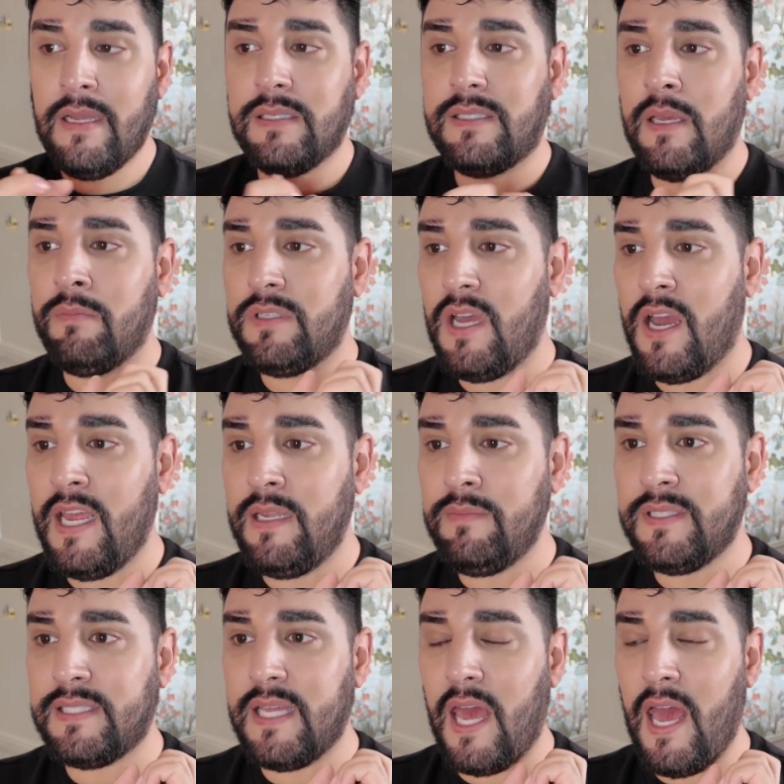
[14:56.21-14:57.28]

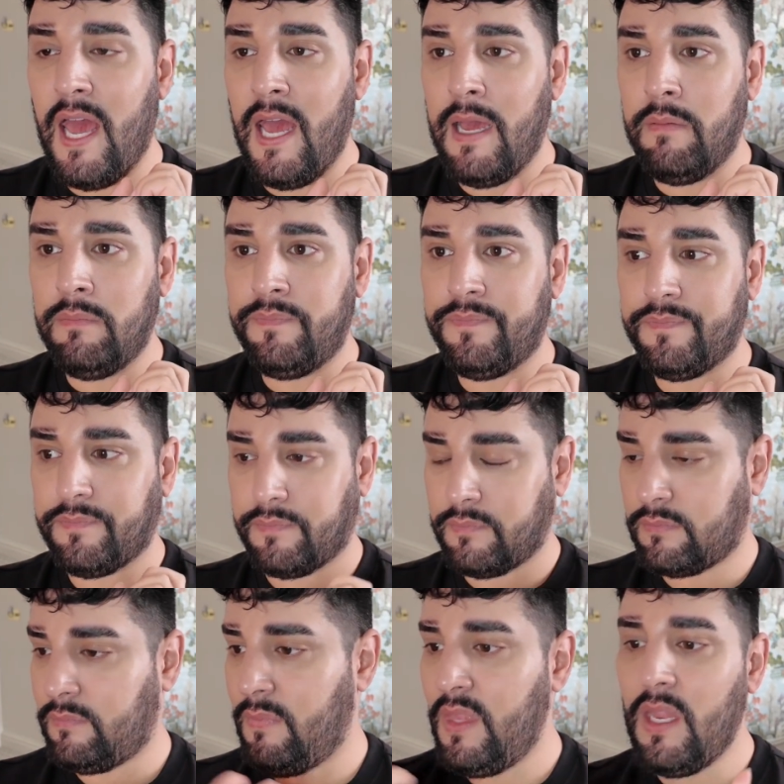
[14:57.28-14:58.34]
sometimes
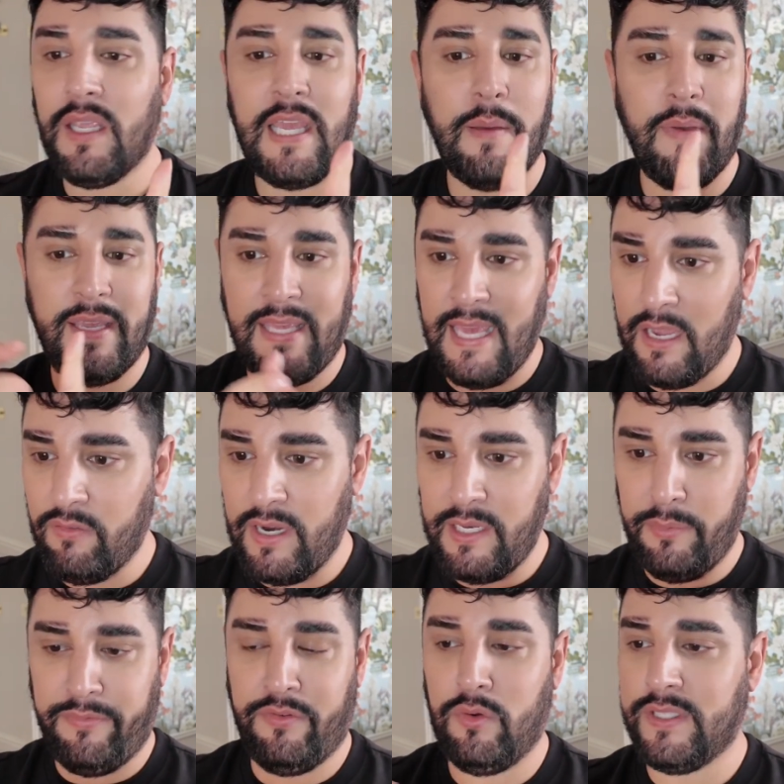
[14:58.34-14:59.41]
get my kit
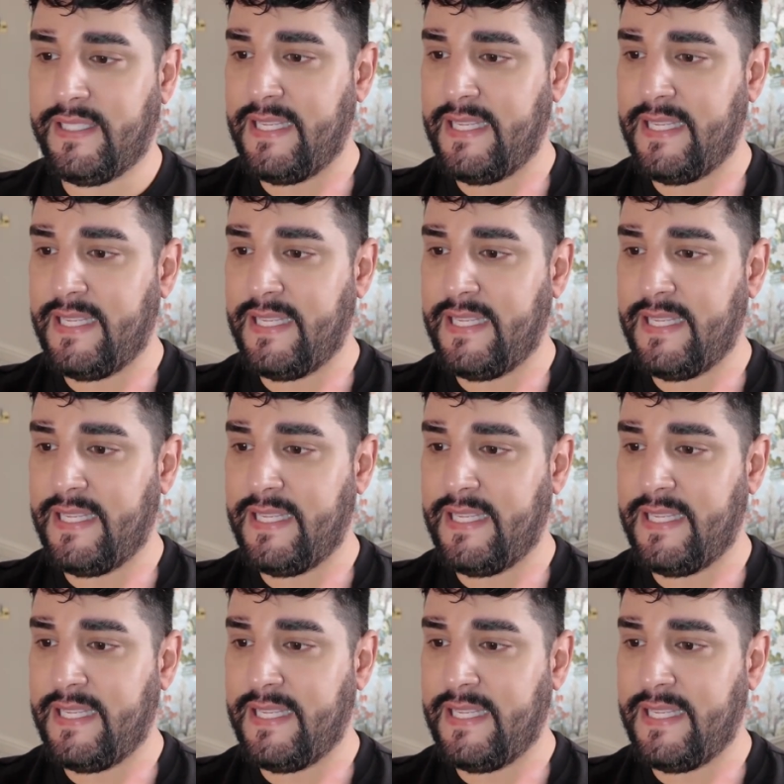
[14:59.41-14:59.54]
ready before,